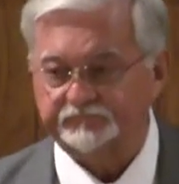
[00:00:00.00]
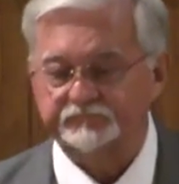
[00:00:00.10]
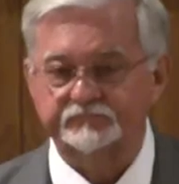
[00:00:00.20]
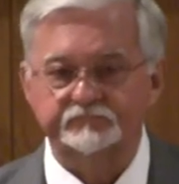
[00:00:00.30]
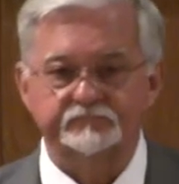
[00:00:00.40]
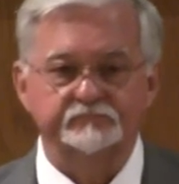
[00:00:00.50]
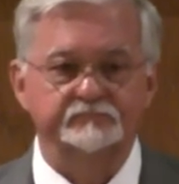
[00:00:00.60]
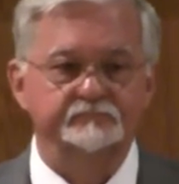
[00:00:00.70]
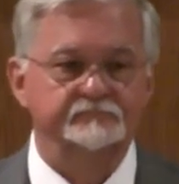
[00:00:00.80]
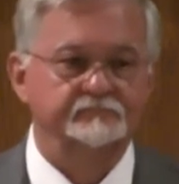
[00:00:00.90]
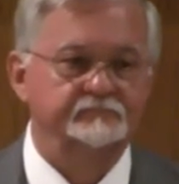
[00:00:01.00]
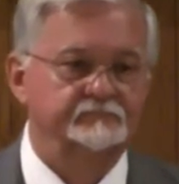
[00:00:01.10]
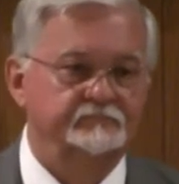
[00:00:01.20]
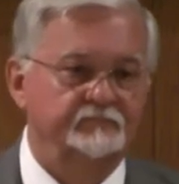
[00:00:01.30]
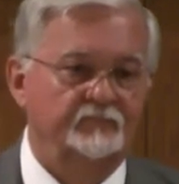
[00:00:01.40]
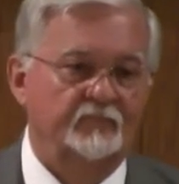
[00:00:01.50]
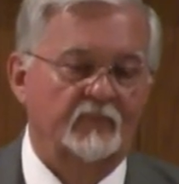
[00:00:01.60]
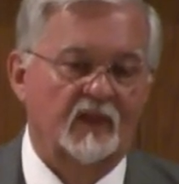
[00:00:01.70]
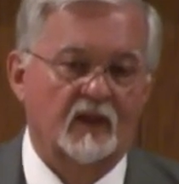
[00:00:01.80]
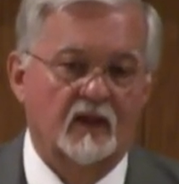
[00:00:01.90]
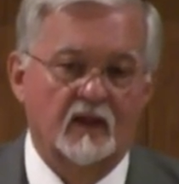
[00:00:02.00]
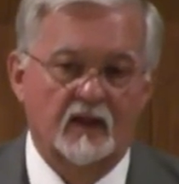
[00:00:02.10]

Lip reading: (no one is talking)